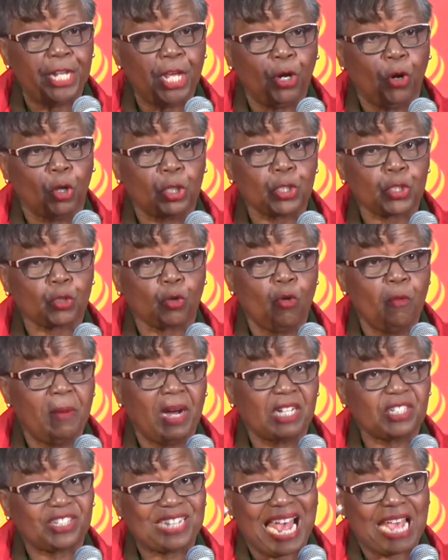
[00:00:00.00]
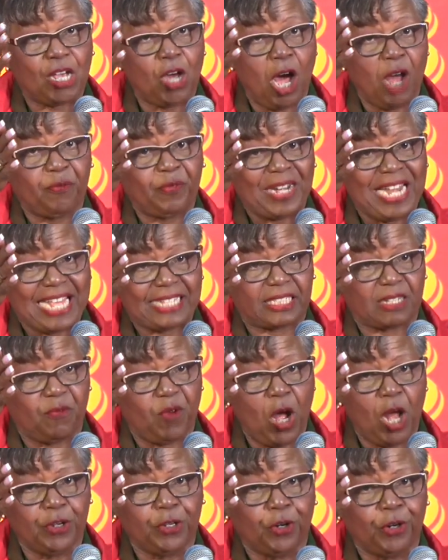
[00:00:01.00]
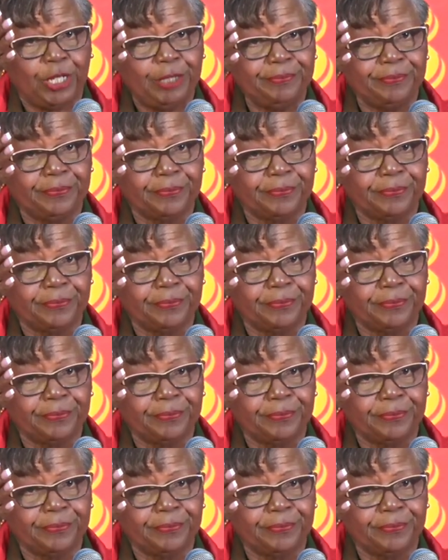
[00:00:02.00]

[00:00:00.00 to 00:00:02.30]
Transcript: didn't go to school much. Thank God for Lester Vaughan, though.